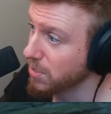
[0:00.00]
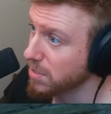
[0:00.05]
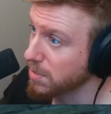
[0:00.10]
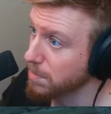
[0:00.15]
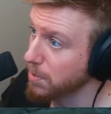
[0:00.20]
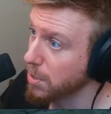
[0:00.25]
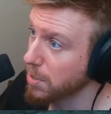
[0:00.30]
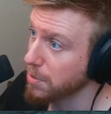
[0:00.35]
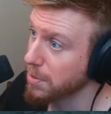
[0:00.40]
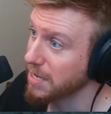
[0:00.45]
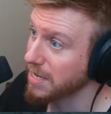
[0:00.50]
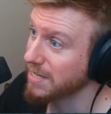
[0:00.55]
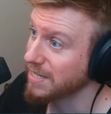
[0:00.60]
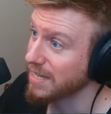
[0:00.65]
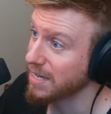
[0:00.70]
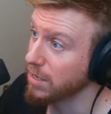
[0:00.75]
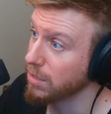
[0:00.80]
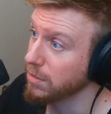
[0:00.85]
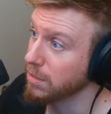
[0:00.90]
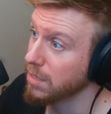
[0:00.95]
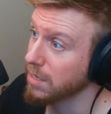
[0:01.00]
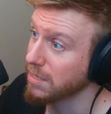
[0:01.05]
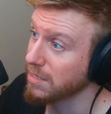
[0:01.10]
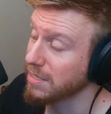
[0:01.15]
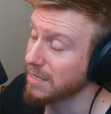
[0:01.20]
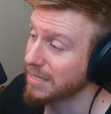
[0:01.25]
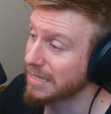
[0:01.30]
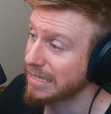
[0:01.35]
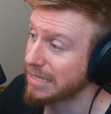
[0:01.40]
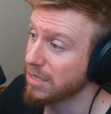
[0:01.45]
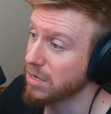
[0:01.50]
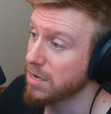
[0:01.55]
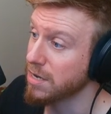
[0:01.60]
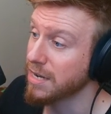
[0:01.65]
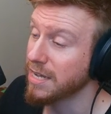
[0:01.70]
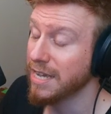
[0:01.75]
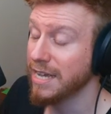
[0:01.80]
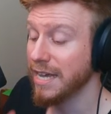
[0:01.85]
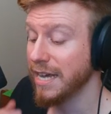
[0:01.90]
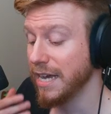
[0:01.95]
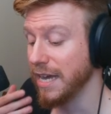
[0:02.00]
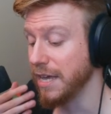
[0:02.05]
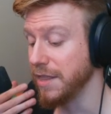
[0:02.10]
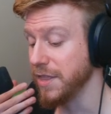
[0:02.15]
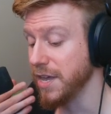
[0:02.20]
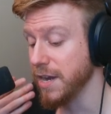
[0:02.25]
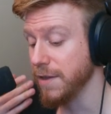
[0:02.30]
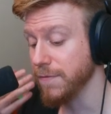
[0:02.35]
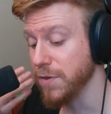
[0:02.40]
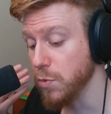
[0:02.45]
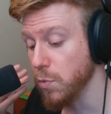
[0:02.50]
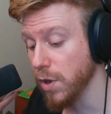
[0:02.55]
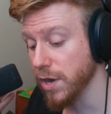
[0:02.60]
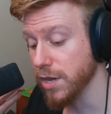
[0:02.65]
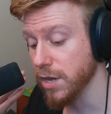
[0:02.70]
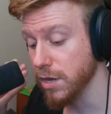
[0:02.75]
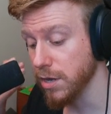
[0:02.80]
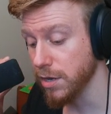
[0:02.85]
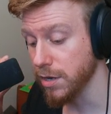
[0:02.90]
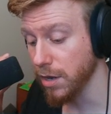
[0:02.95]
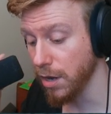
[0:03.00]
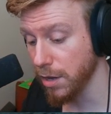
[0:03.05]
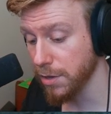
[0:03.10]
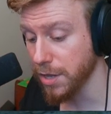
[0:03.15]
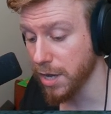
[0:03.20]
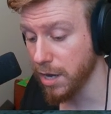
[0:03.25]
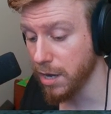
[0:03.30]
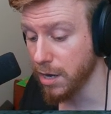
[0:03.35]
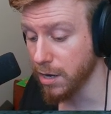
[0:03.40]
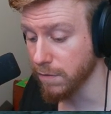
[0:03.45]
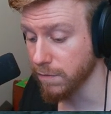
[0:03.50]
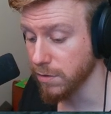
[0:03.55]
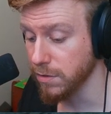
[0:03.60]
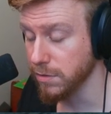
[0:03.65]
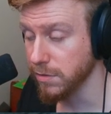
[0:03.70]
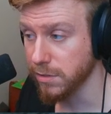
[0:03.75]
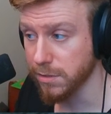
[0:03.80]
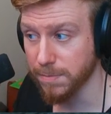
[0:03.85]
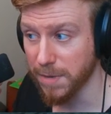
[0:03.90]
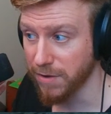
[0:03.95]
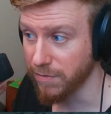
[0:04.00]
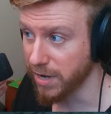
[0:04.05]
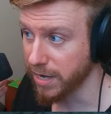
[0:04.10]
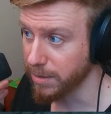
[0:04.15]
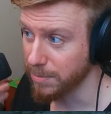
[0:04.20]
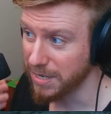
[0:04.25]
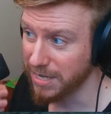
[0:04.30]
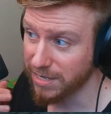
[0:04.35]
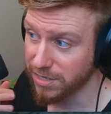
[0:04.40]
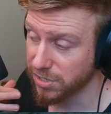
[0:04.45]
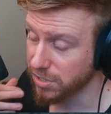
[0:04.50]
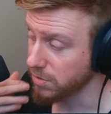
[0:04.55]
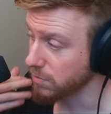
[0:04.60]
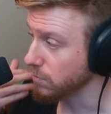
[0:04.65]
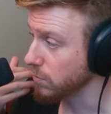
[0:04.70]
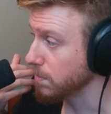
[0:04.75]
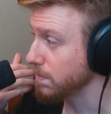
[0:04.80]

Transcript: important thing is it unlocks this slot. And then if you want to earn other heart runes, my recommendation would